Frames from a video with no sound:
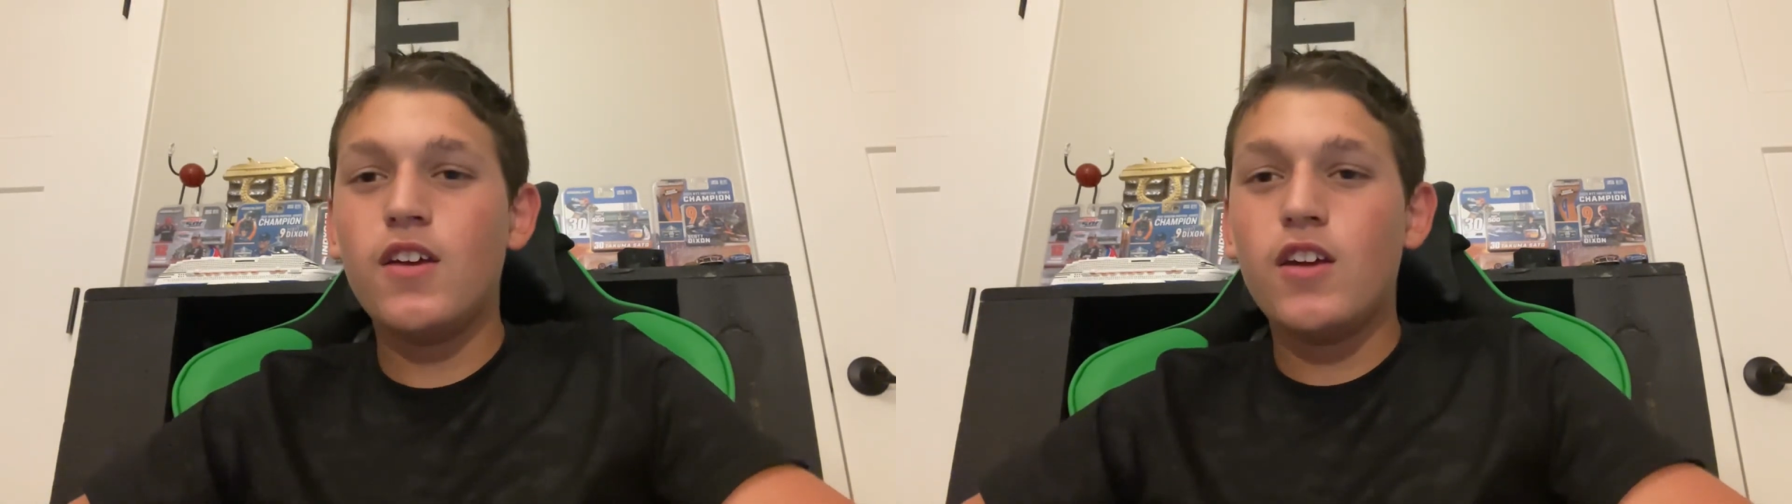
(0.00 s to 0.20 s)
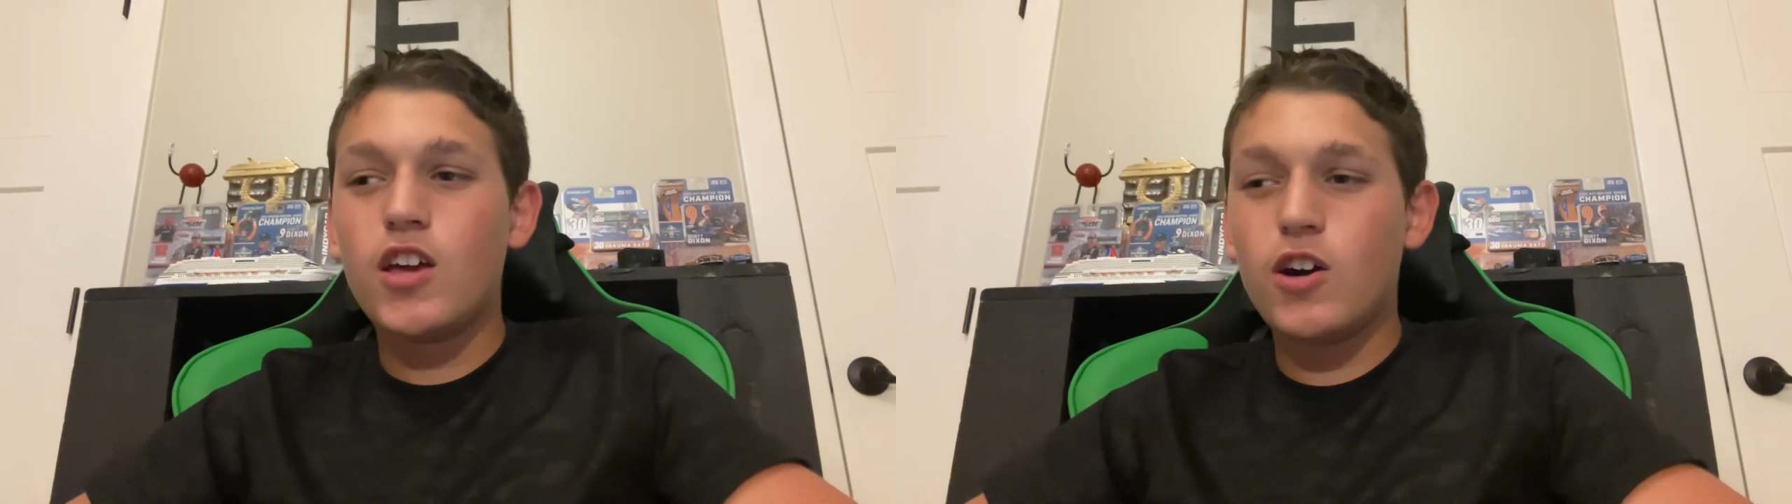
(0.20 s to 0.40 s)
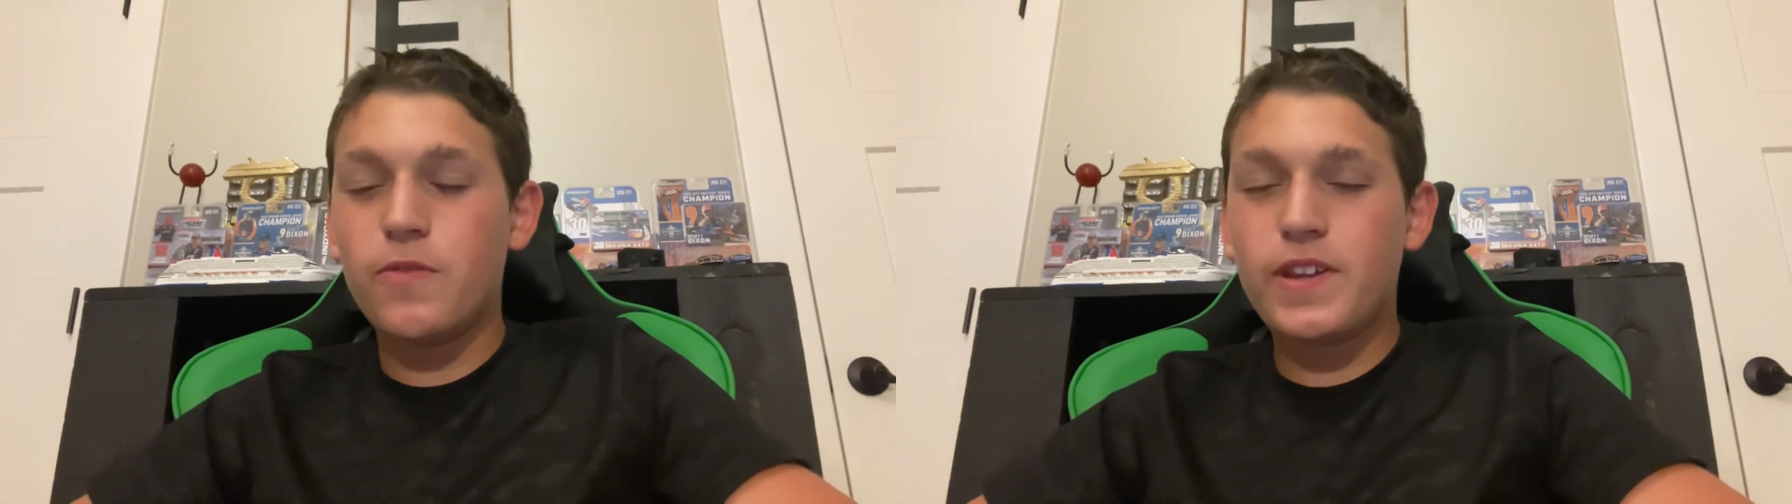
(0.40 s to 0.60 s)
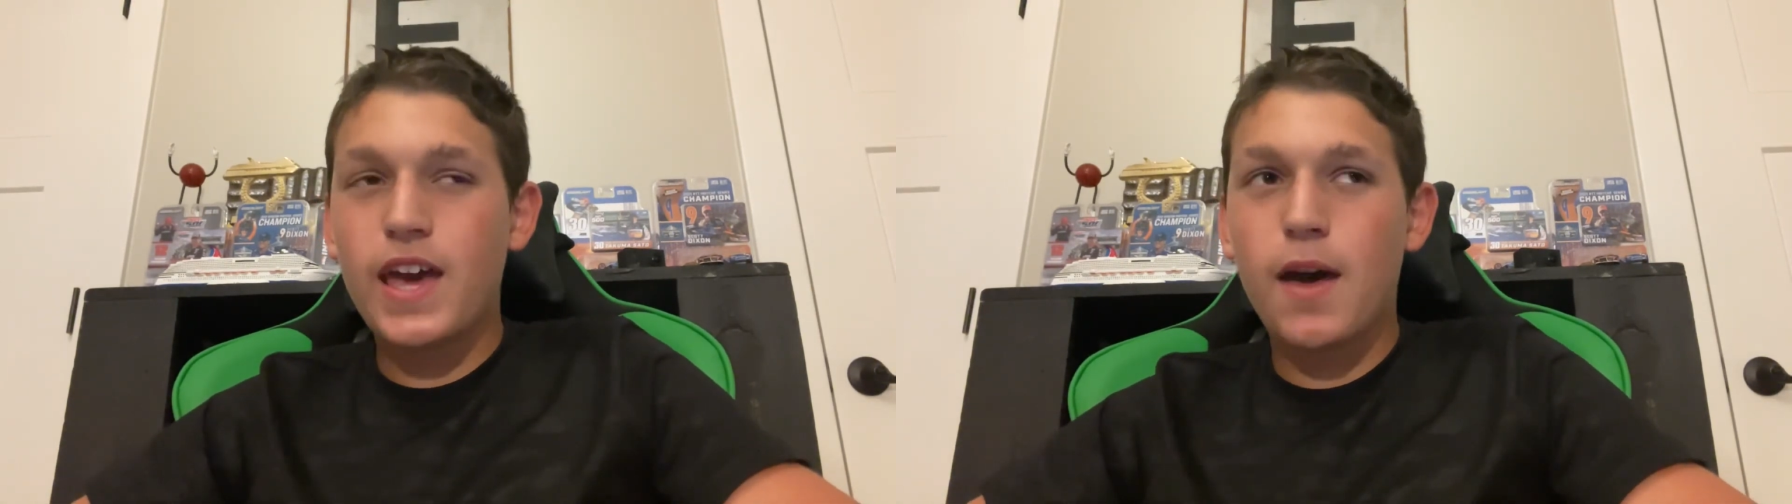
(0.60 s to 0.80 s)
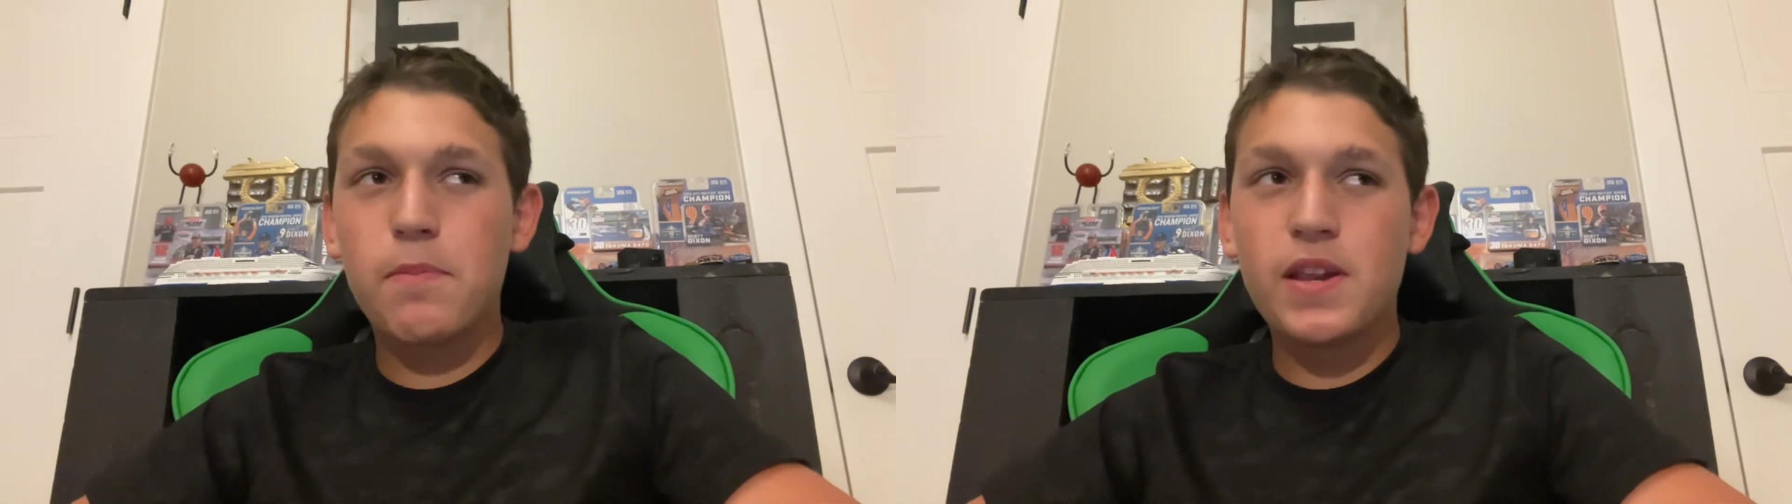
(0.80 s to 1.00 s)
COVID
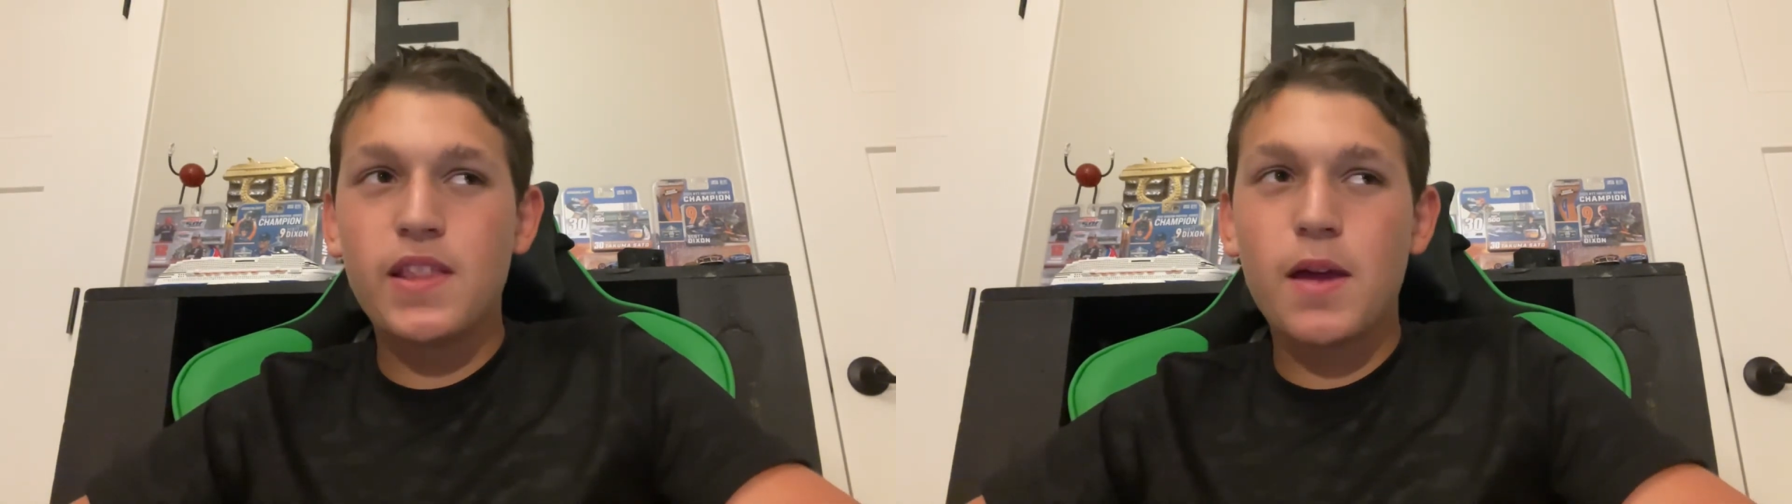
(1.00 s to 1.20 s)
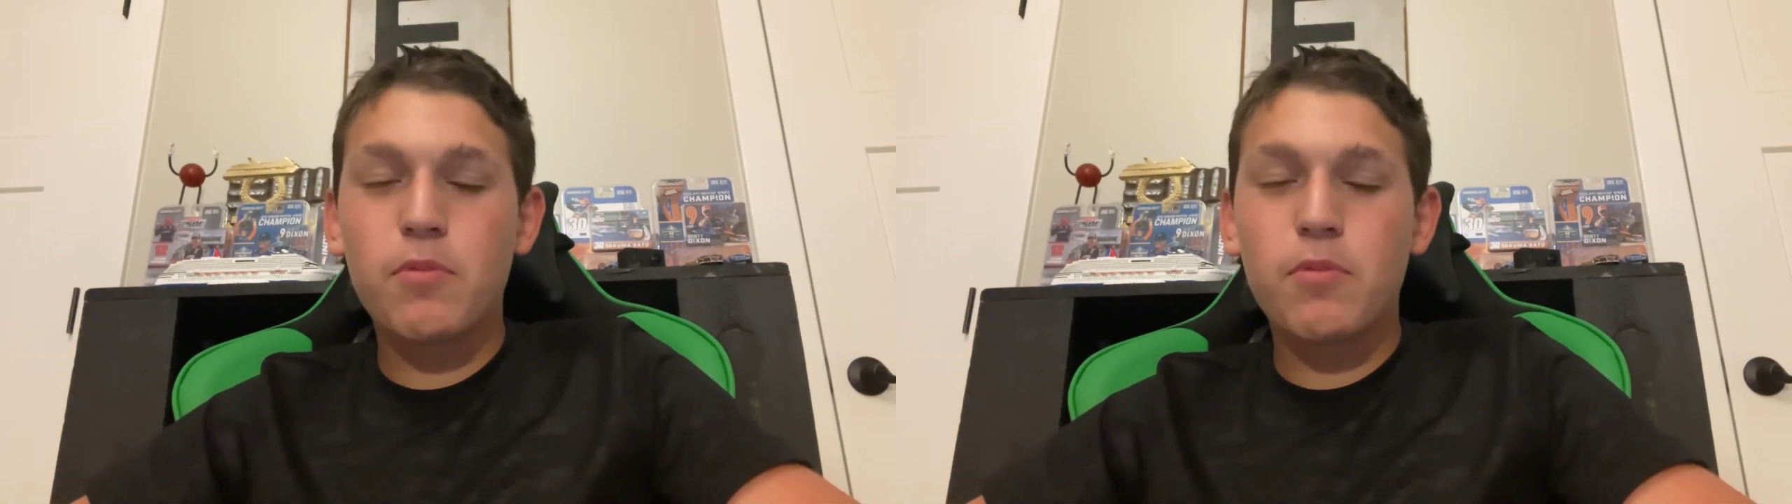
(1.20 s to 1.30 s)
happened and that